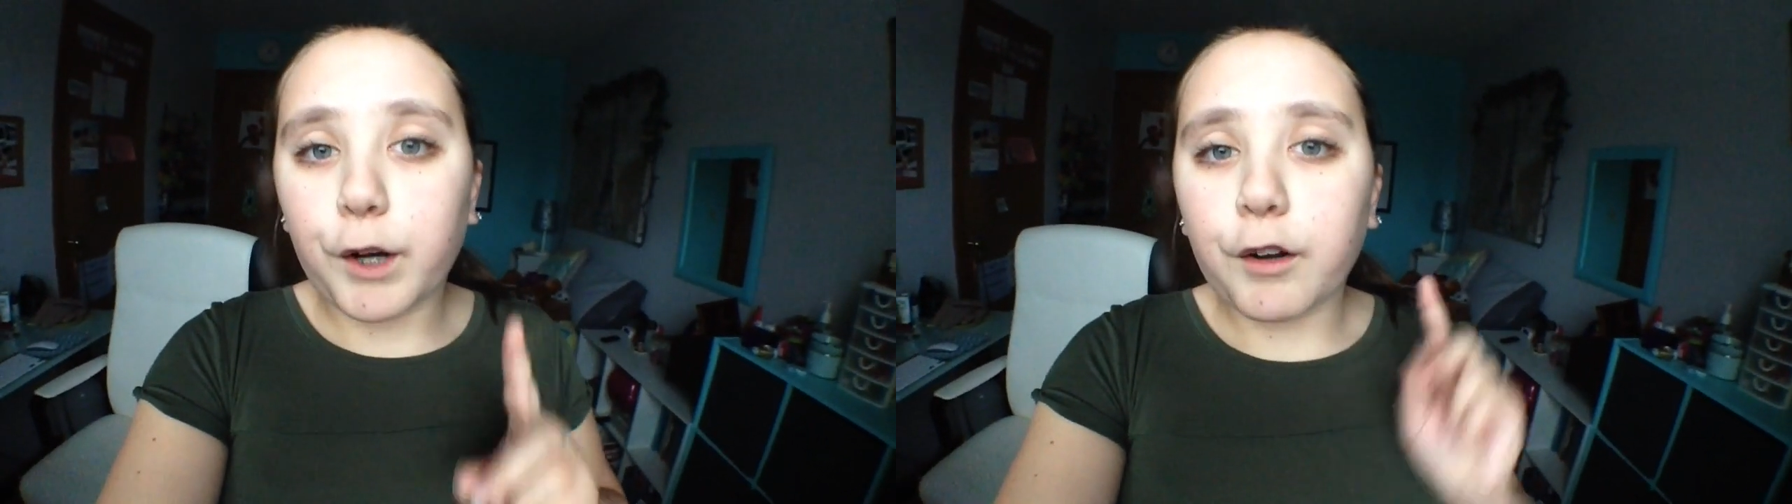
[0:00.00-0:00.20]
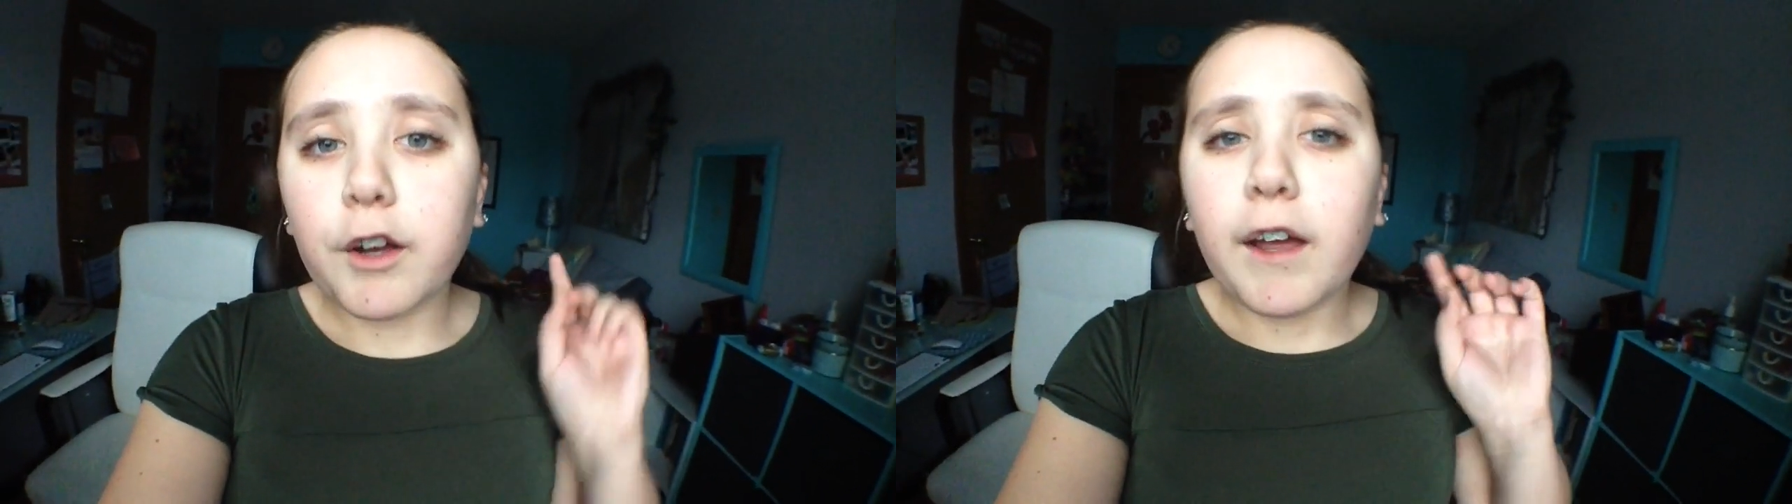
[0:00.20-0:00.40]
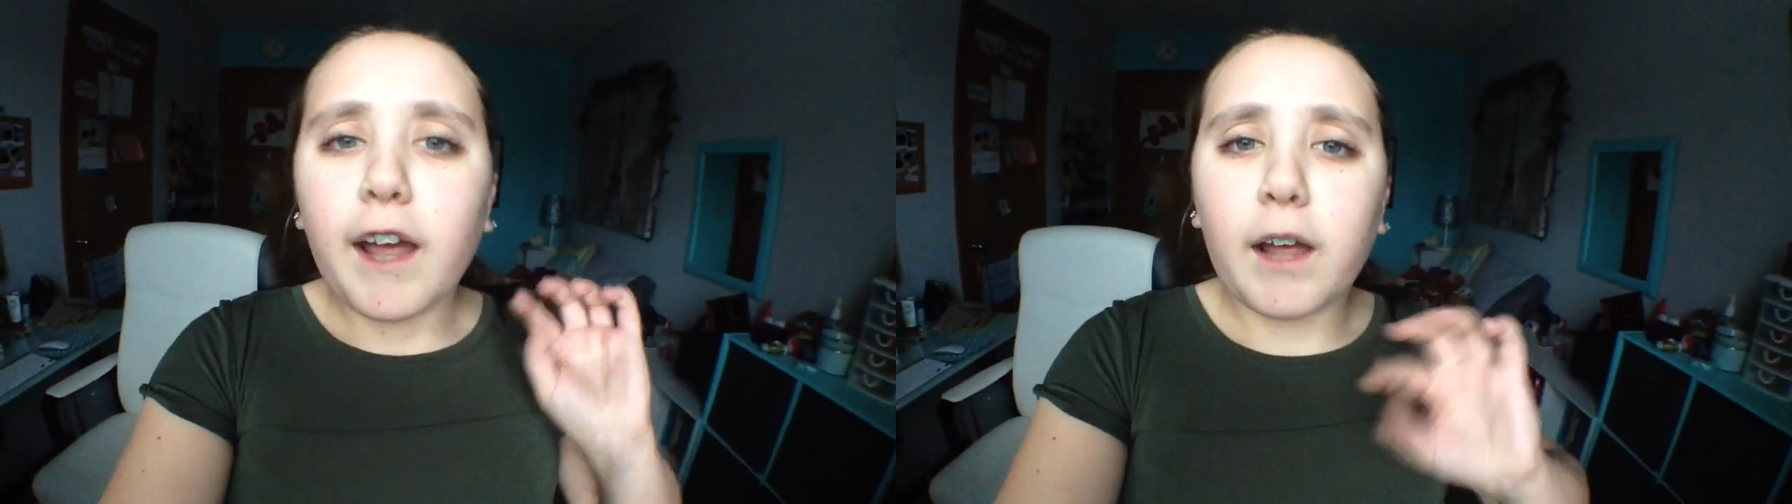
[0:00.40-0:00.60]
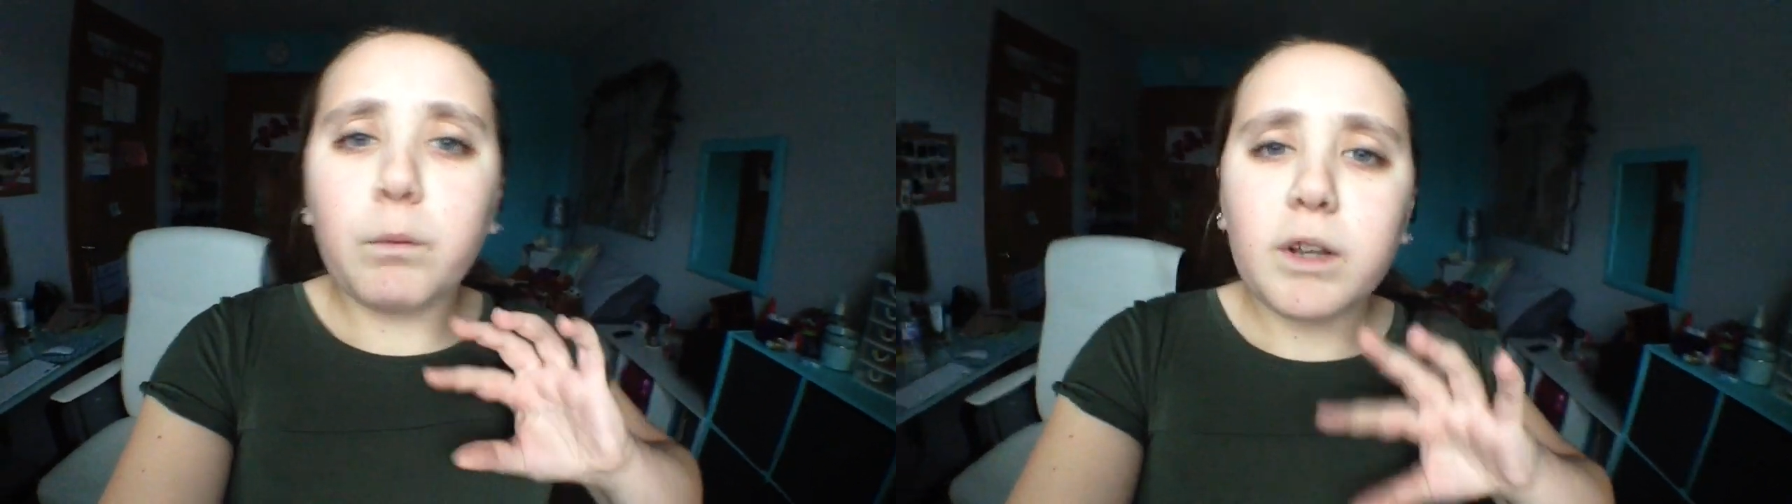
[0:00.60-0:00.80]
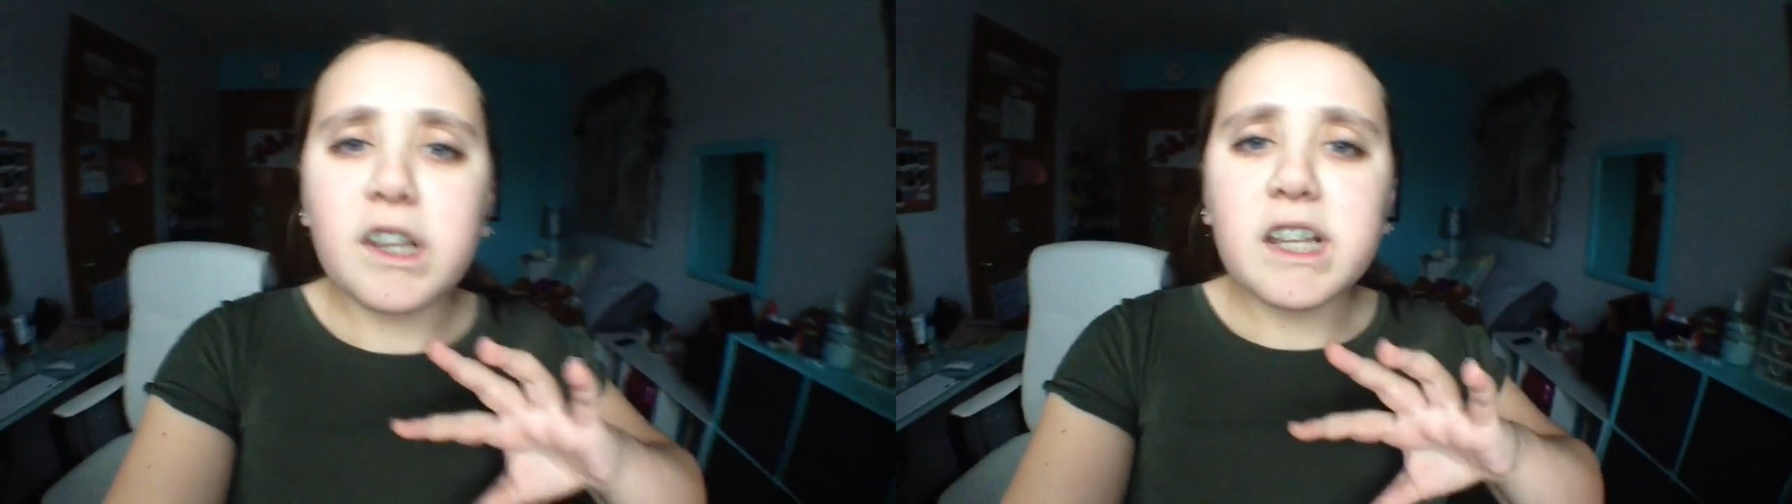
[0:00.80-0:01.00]
where
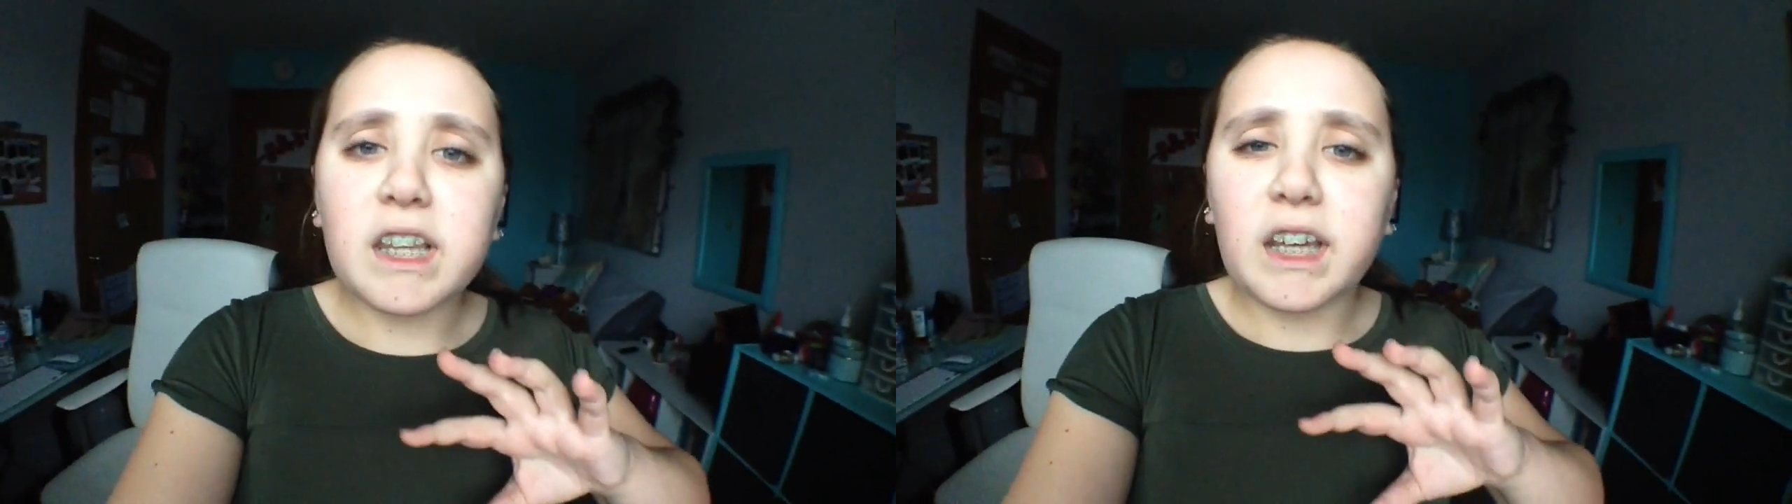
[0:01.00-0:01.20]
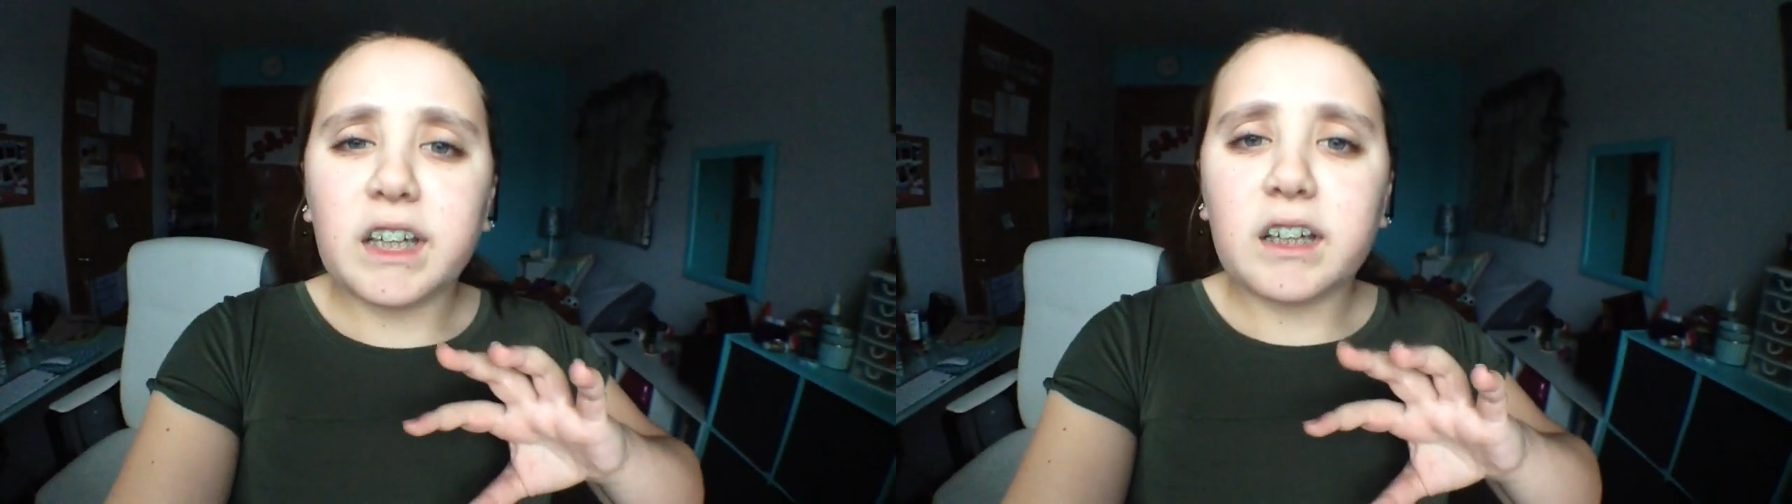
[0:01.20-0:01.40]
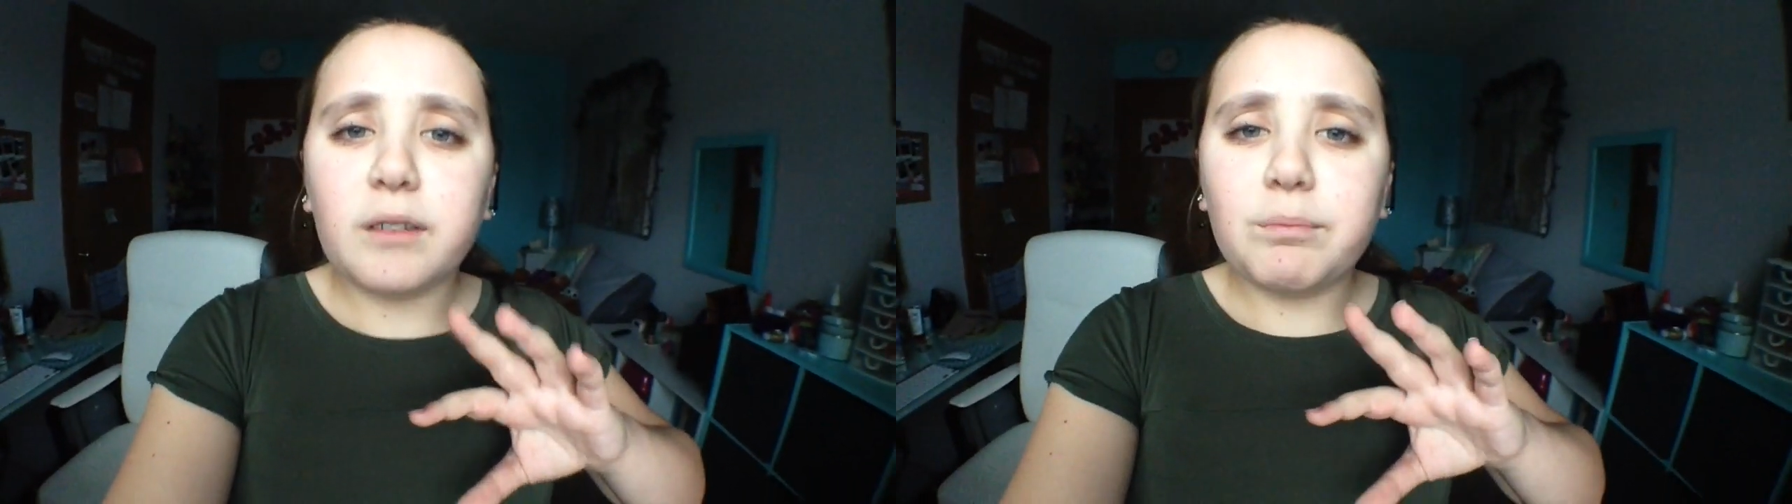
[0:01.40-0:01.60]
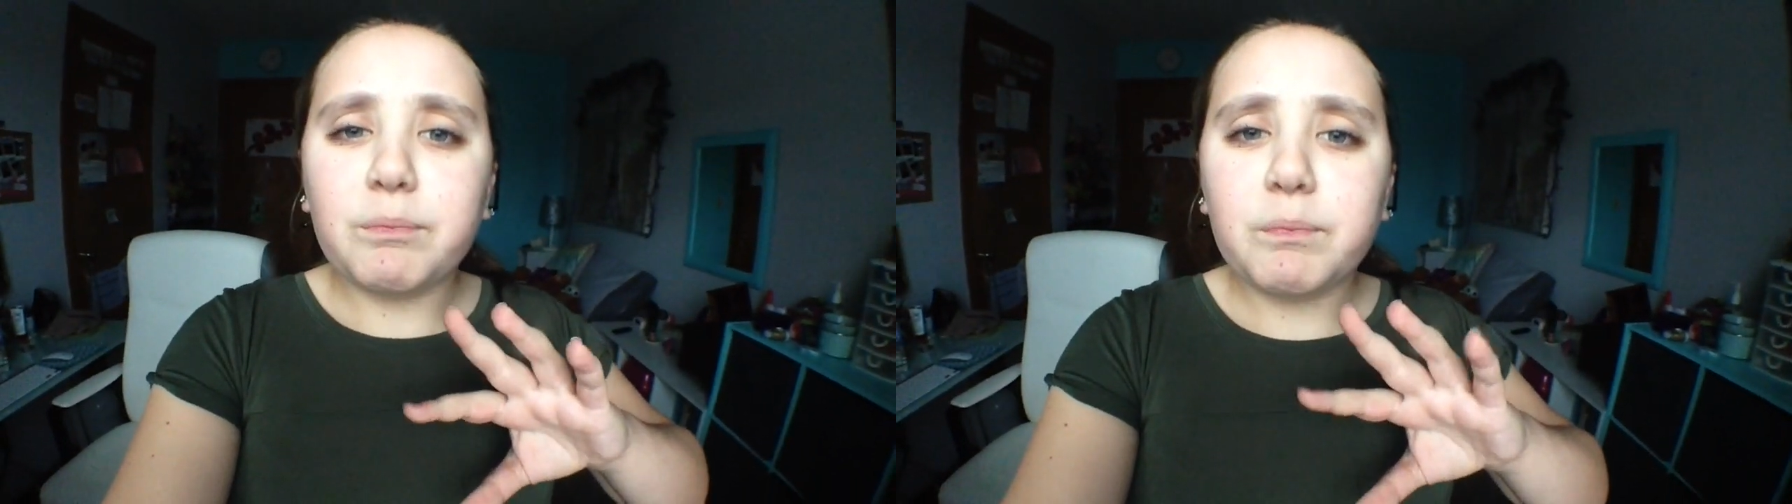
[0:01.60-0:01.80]
it wasn't like,